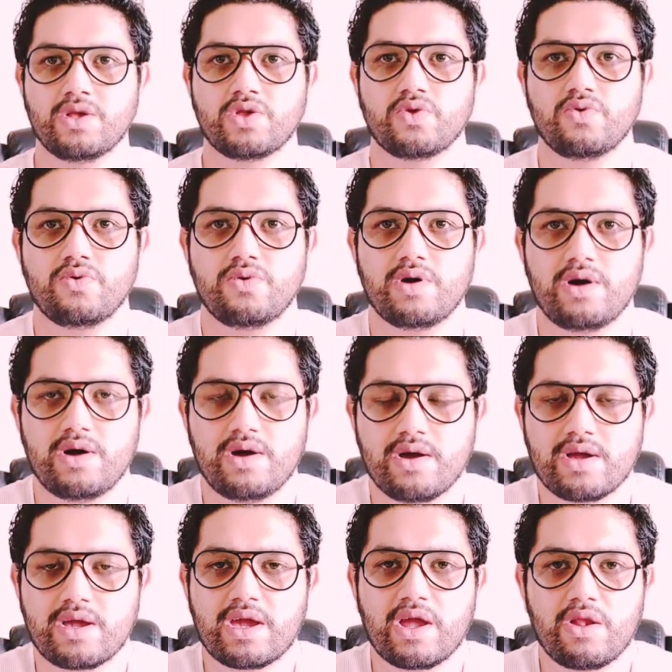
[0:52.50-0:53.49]

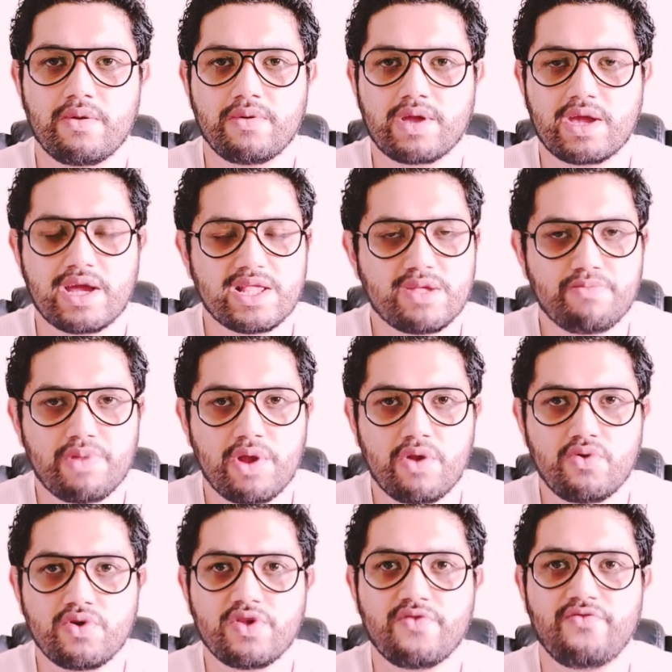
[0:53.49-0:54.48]
So kids
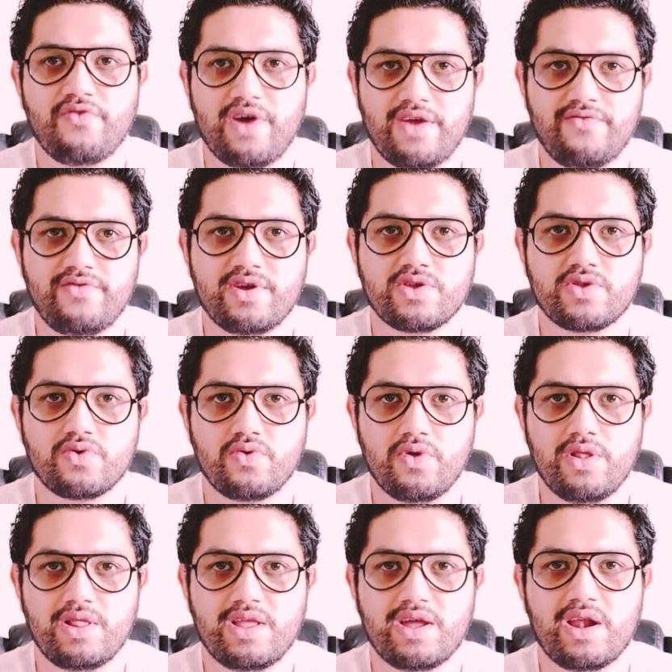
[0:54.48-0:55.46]
below 5 years
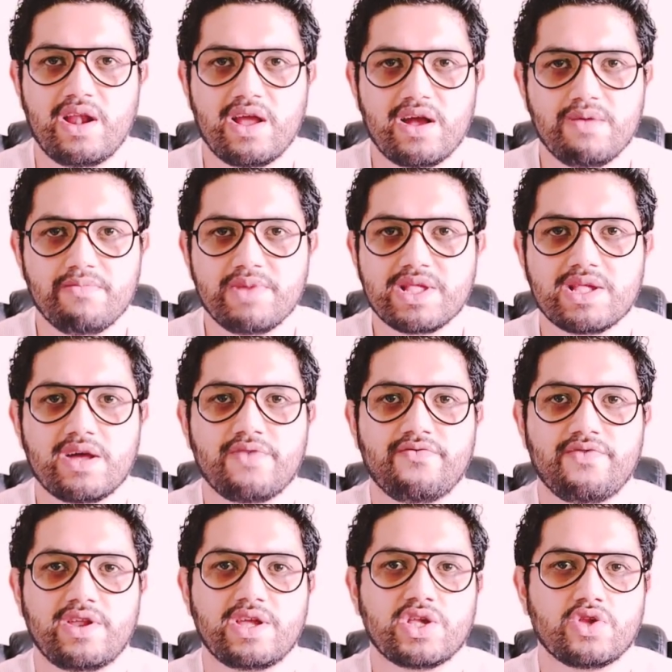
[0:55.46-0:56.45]
old, their ligaments are
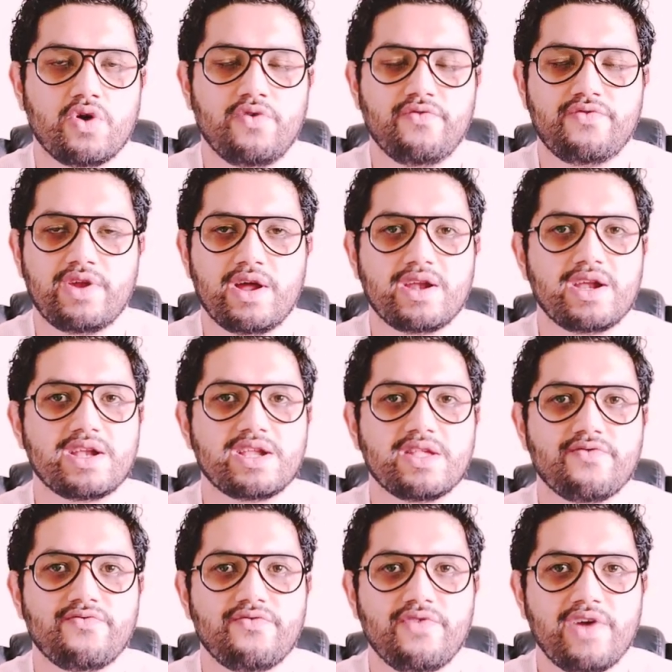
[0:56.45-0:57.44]
very soft and it
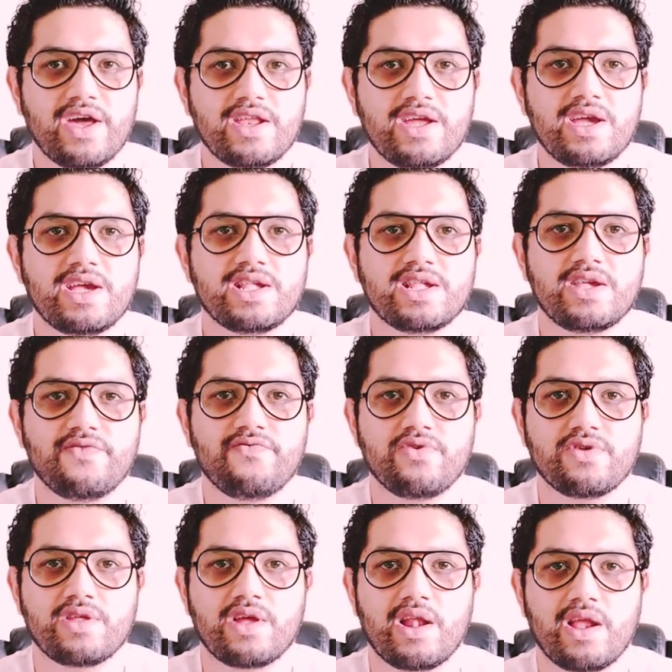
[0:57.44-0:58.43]
is very easy
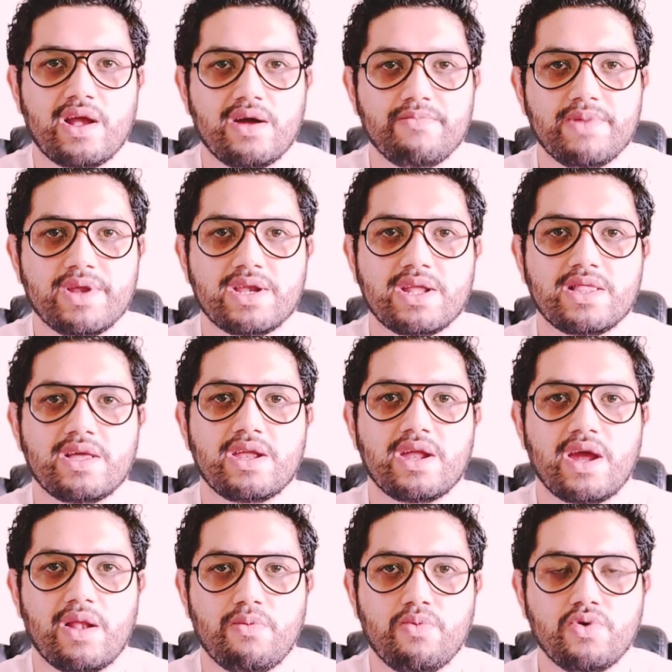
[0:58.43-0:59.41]
for the ligament in
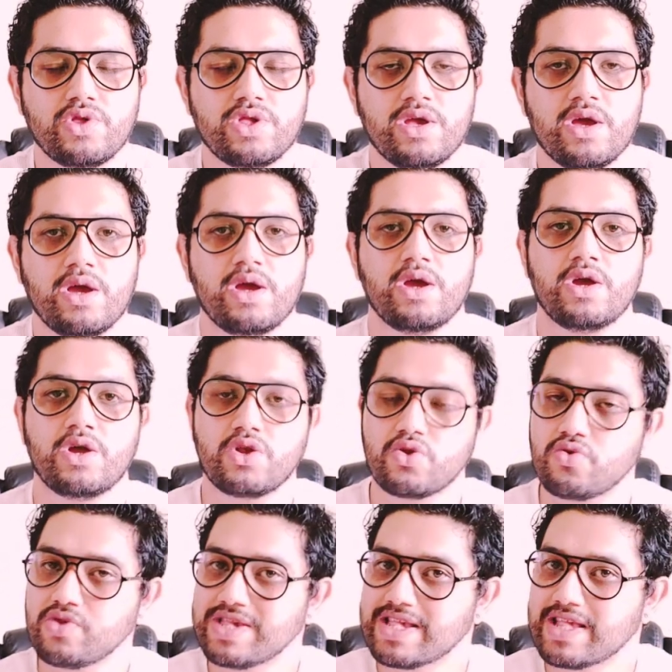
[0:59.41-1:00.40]
their elbows
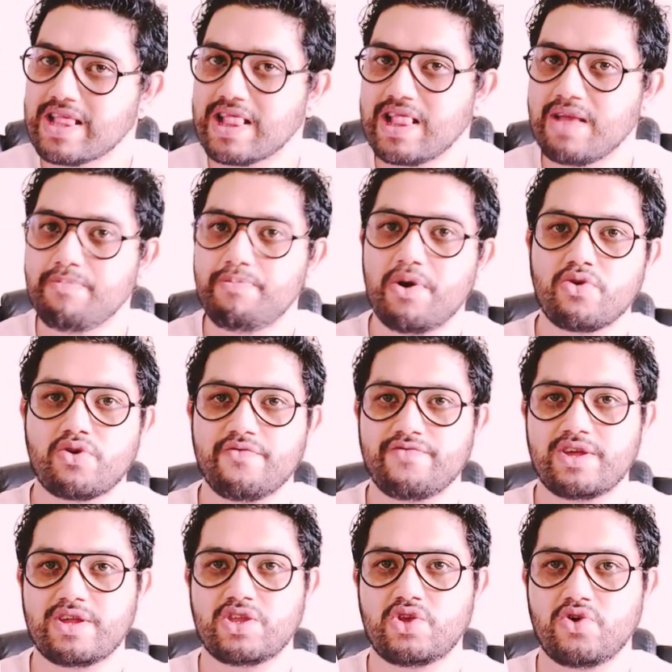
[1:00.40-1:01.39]
to slip out
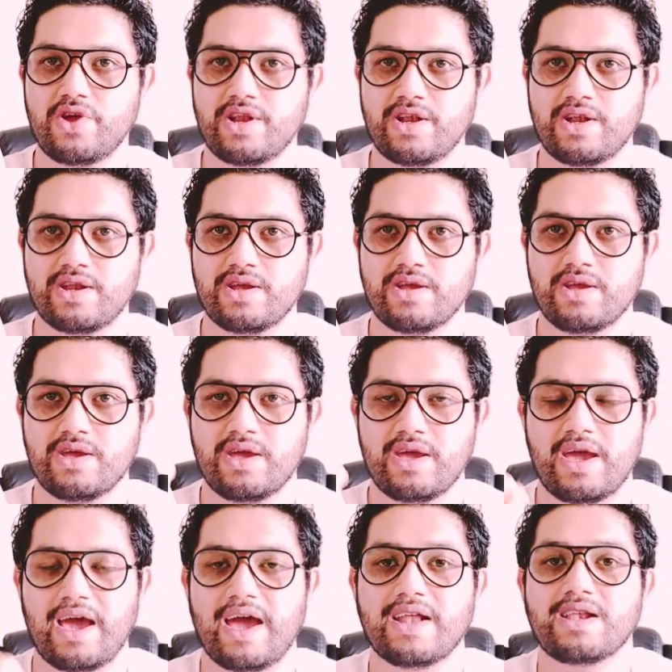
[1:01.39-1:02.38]
of their joint
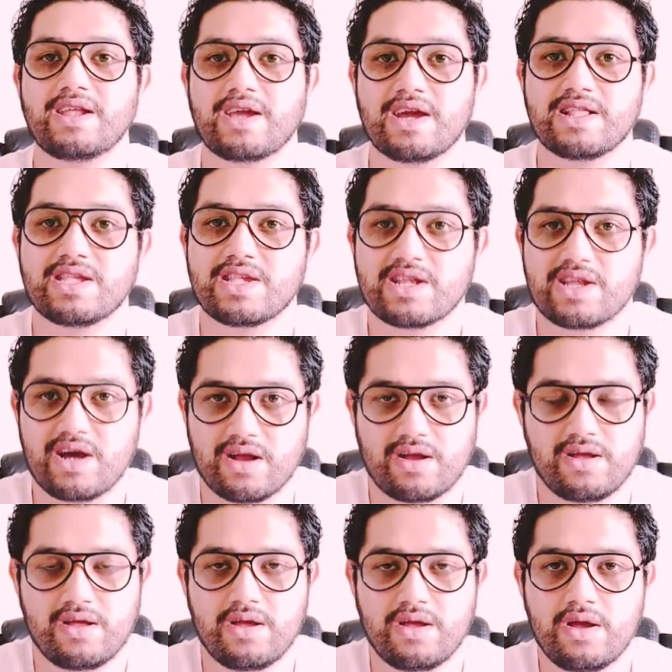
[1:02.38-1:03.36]
and get
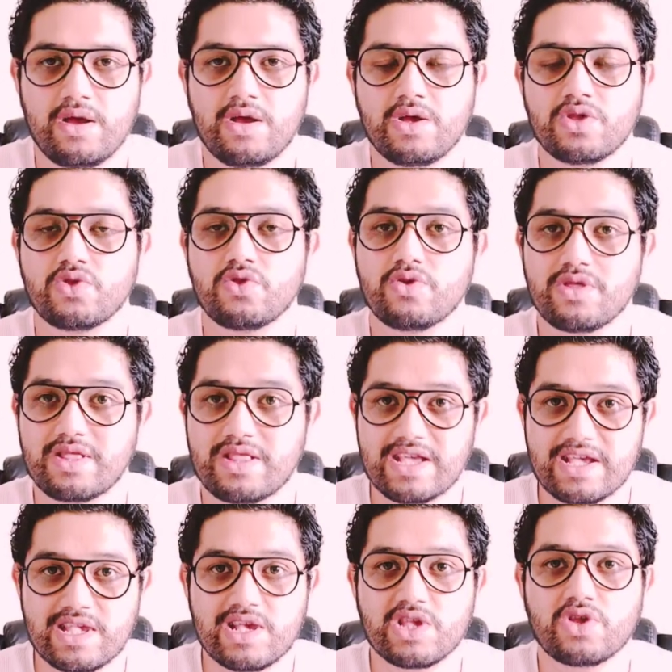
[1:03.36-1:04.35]
stuck. So
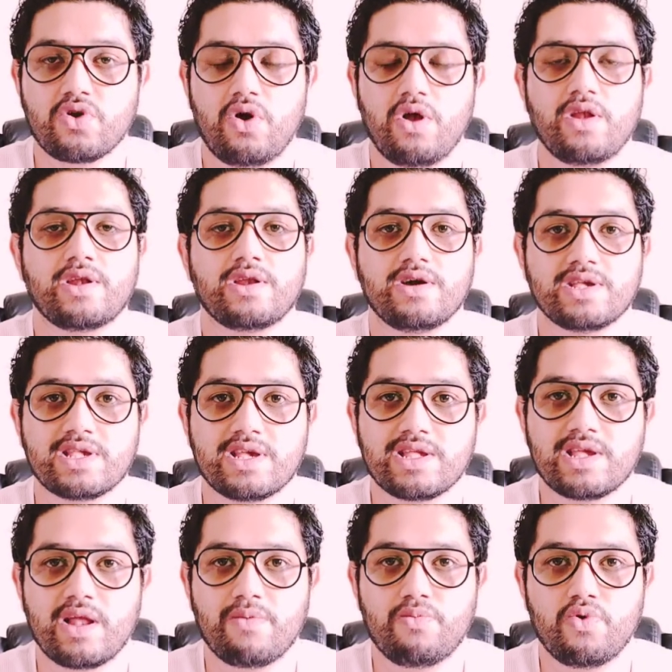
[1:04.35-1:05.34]
this is called
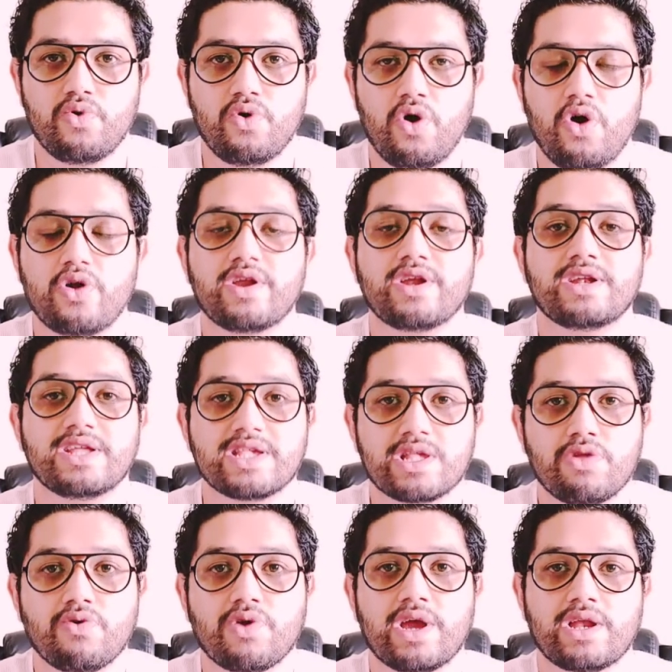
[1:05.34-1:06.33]
nurse's elbow or a
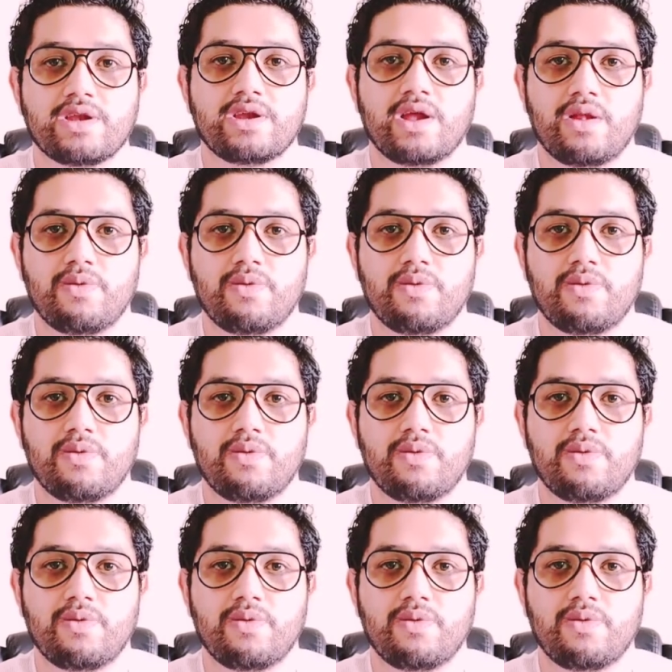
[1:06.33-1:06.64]
dislocated